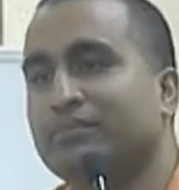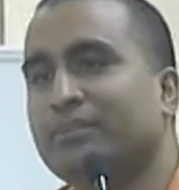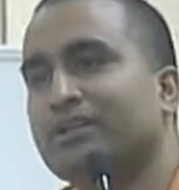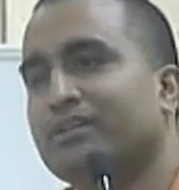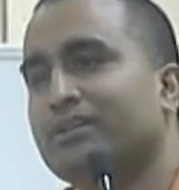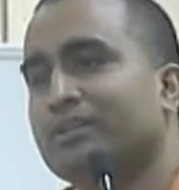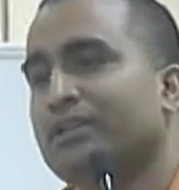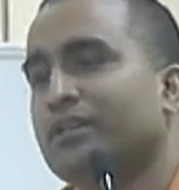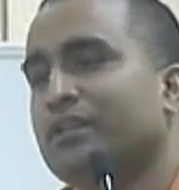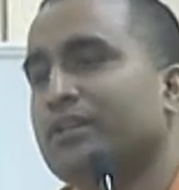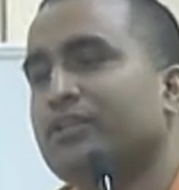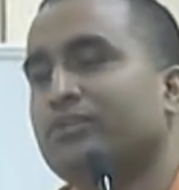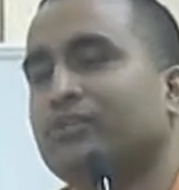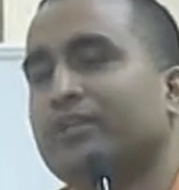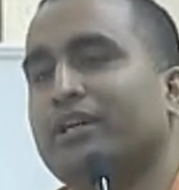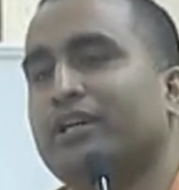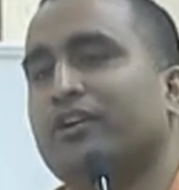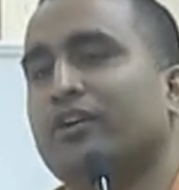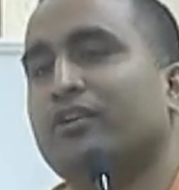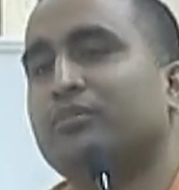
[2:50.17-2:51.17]
Today
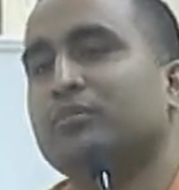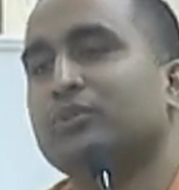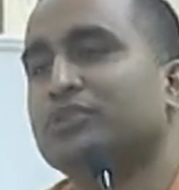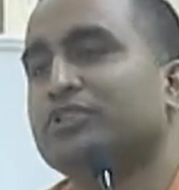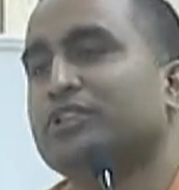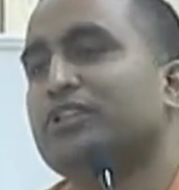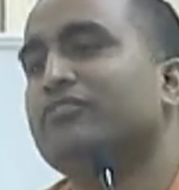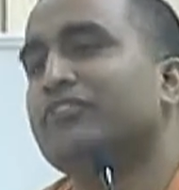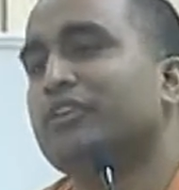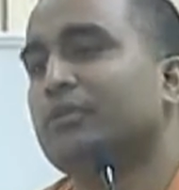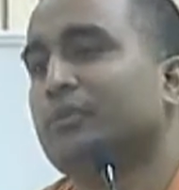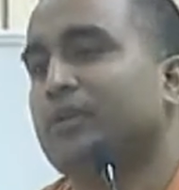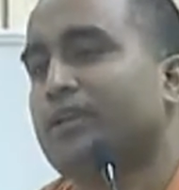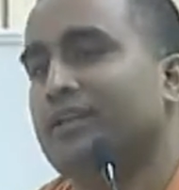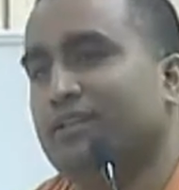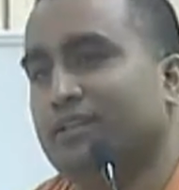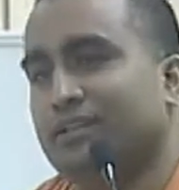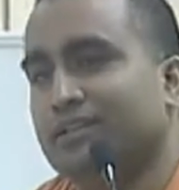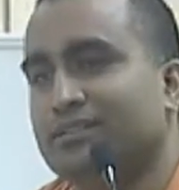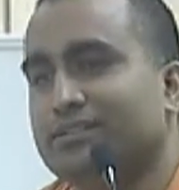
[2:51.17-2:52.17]
almost everyone is
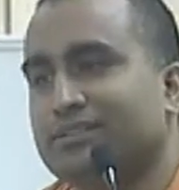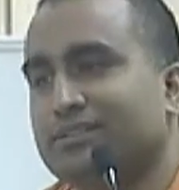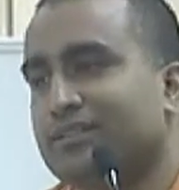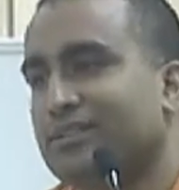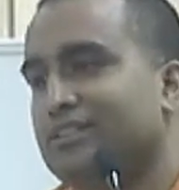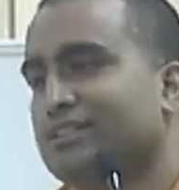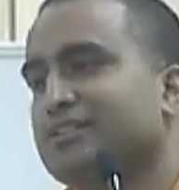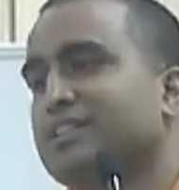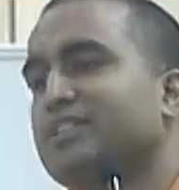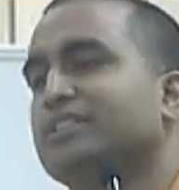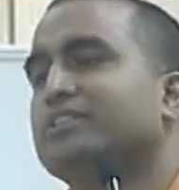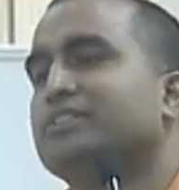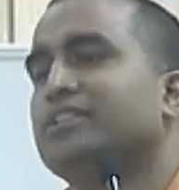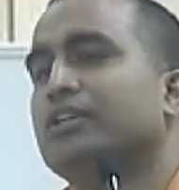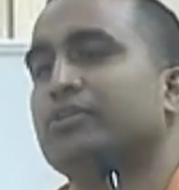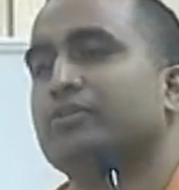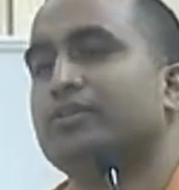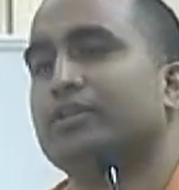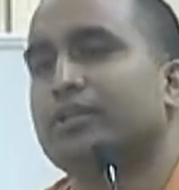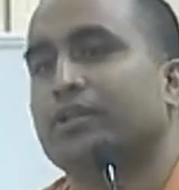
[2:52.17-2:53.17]
stressed out.
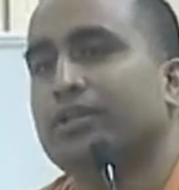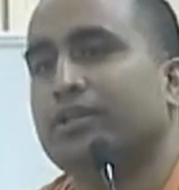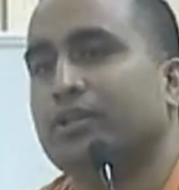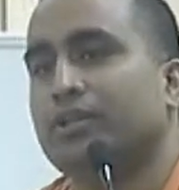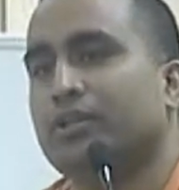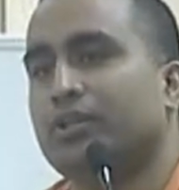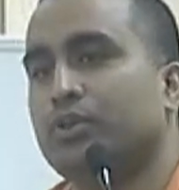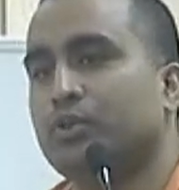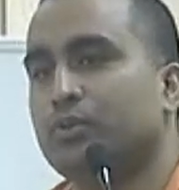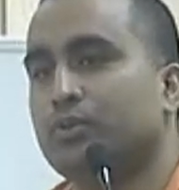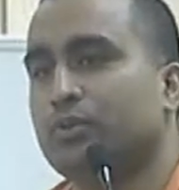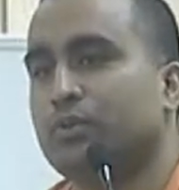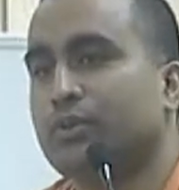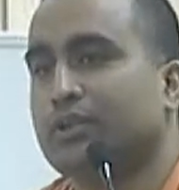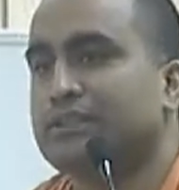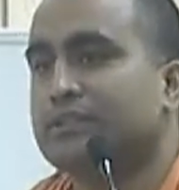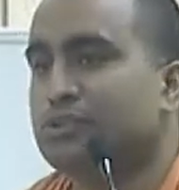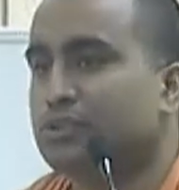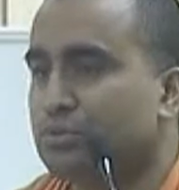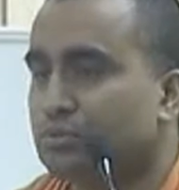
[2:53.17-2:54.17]
You as
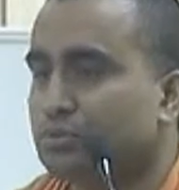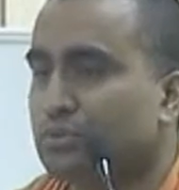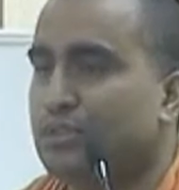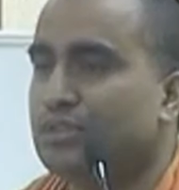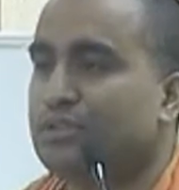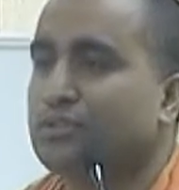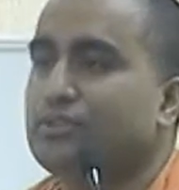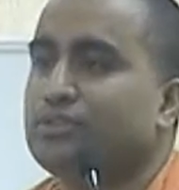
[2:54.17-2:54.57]
students or